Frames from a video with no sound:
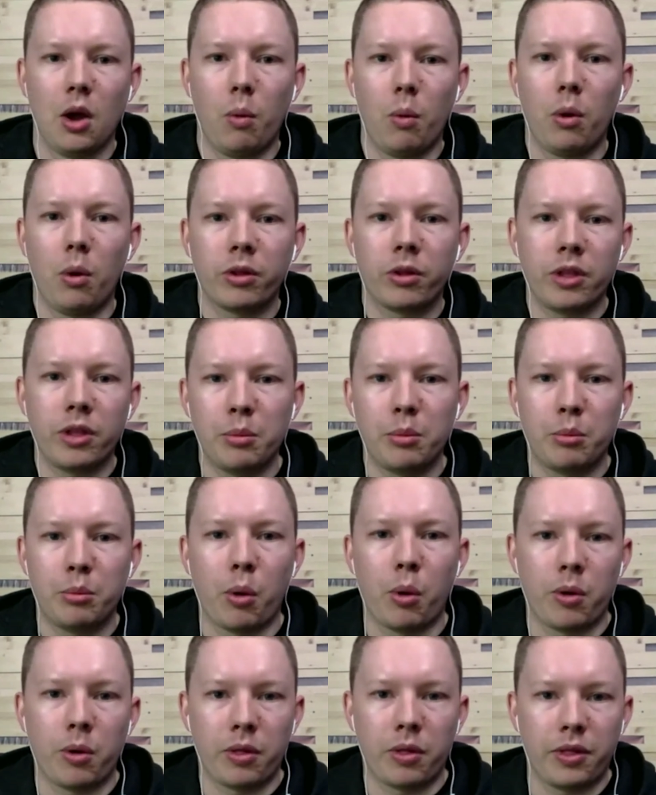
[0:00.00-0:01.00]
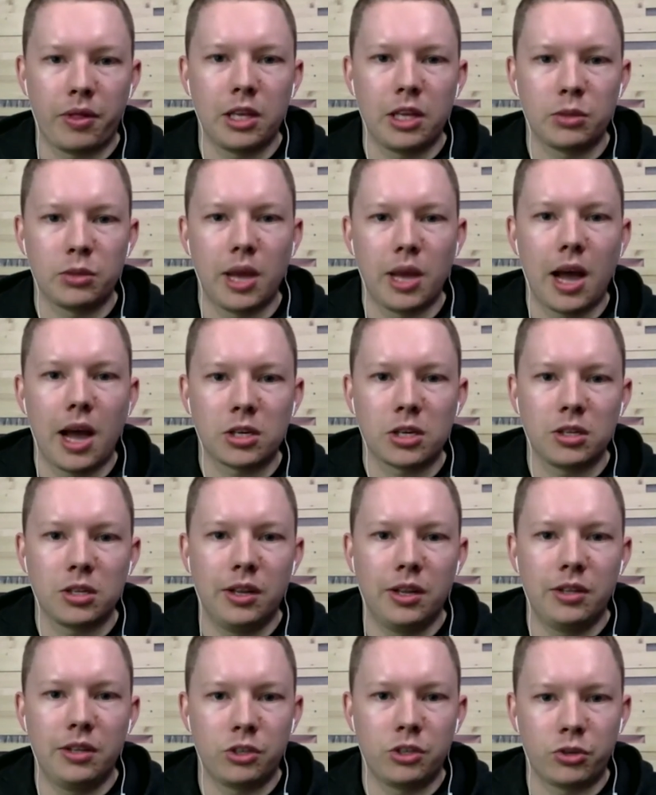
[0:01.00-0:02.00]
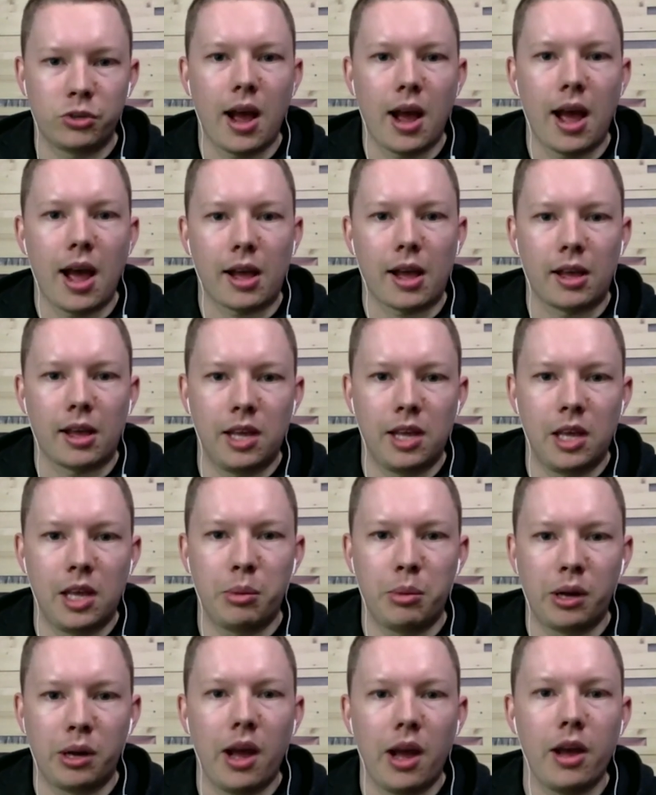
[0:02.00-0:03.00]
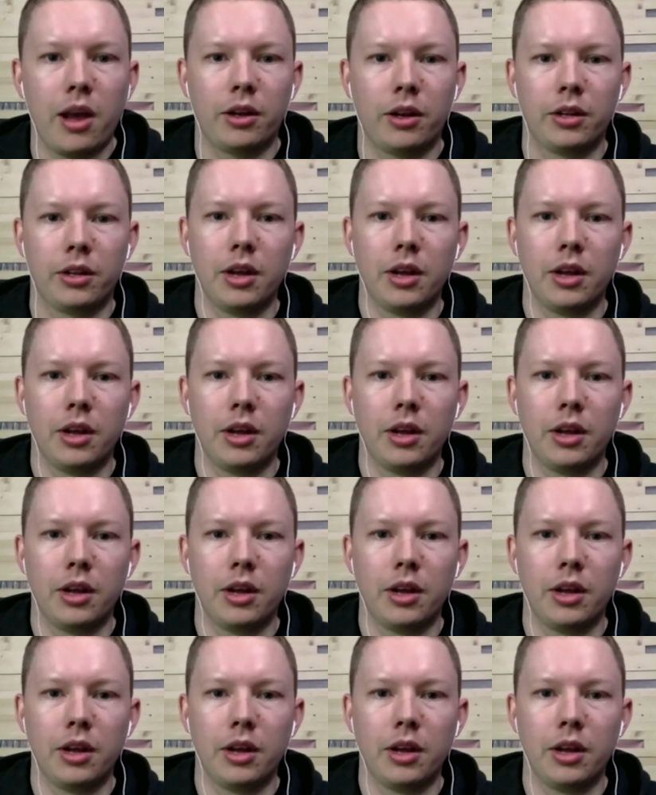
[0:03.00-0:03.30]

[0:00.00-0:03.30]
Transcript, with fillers: what are the important things we actually need to track and keep an eye on.